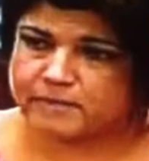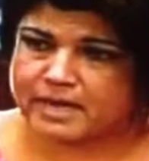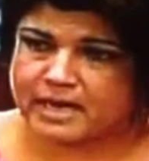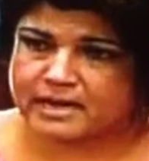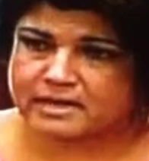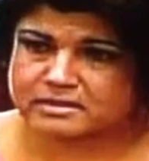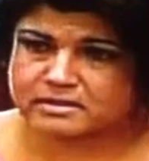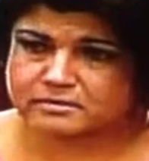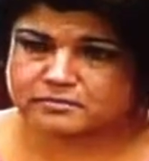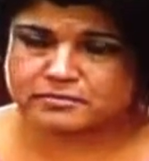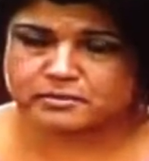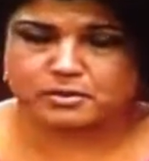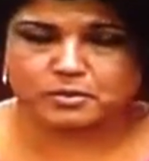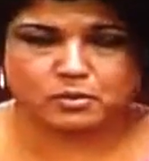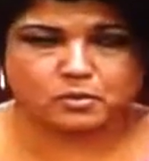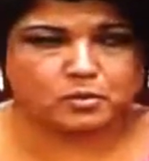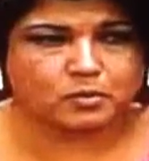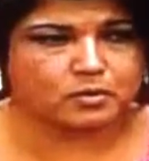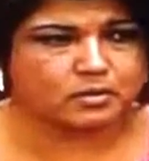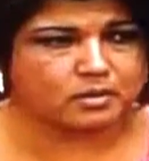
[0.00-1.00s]
past
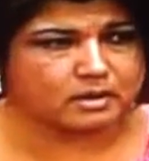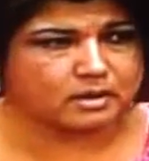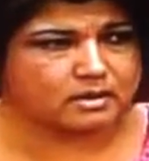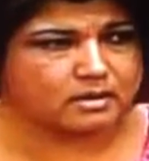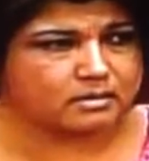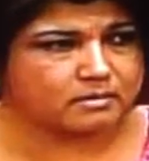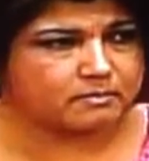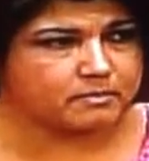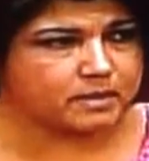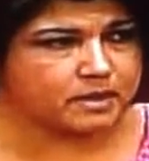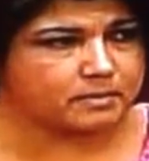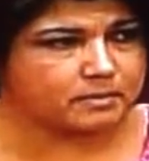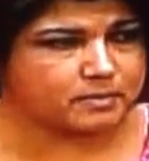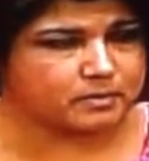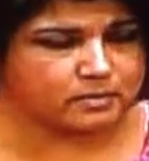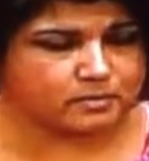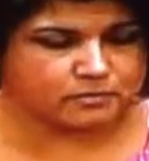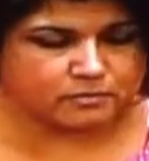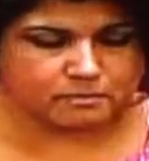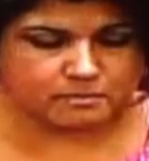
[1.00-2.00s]
few
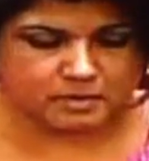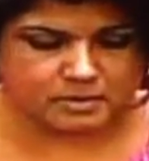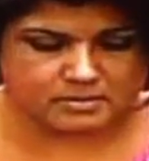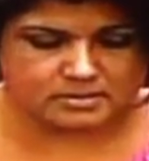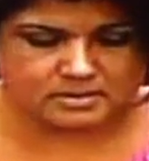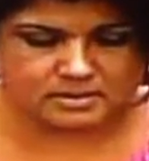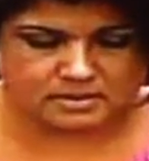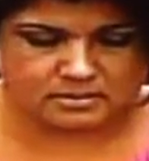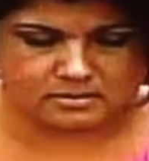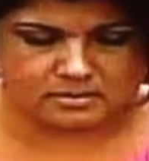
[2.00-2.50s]
couple of months